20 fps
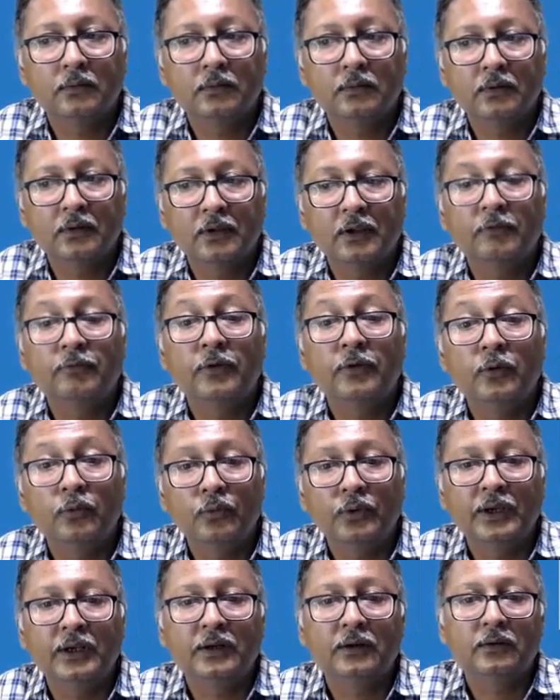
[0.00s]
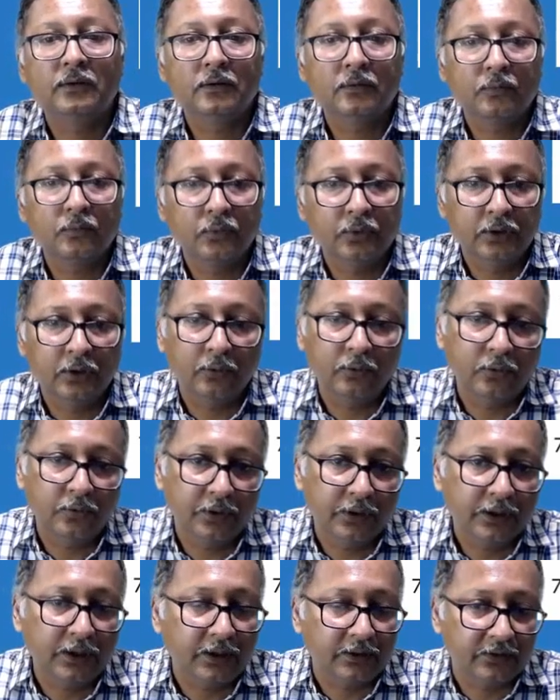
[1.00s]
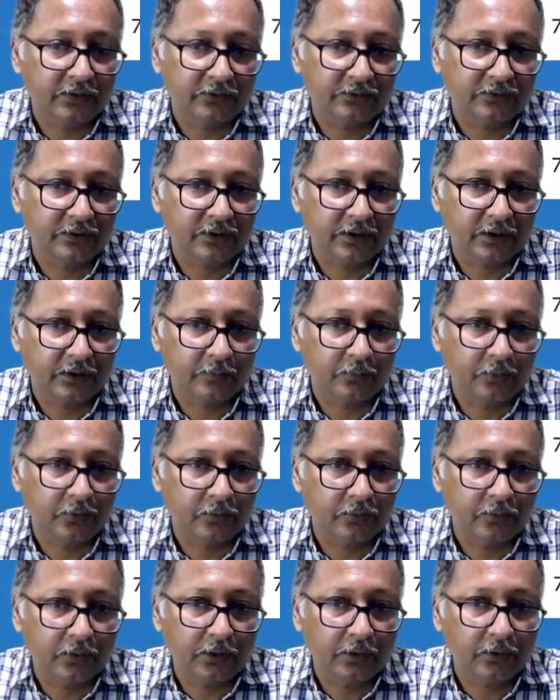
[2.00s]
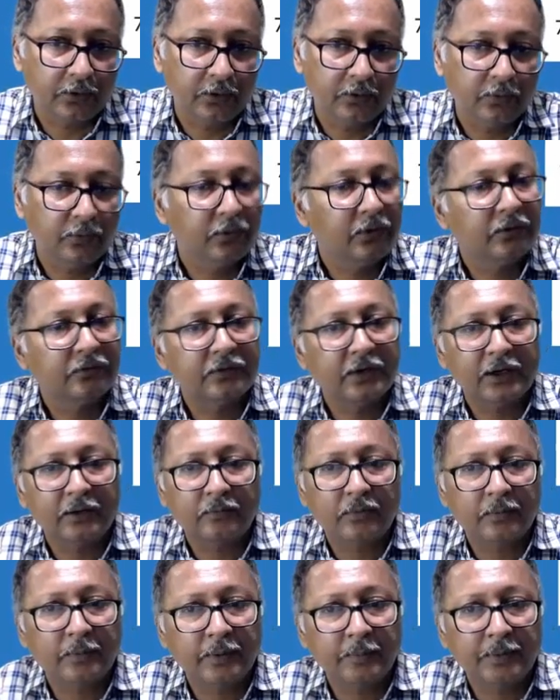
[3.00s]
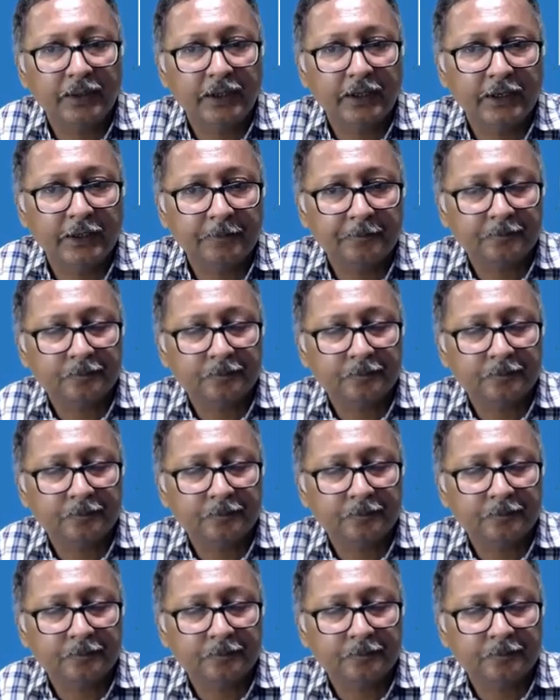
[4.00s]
if you do it without doing the adjusted cash book, what we'll do, we'll start from the beginning.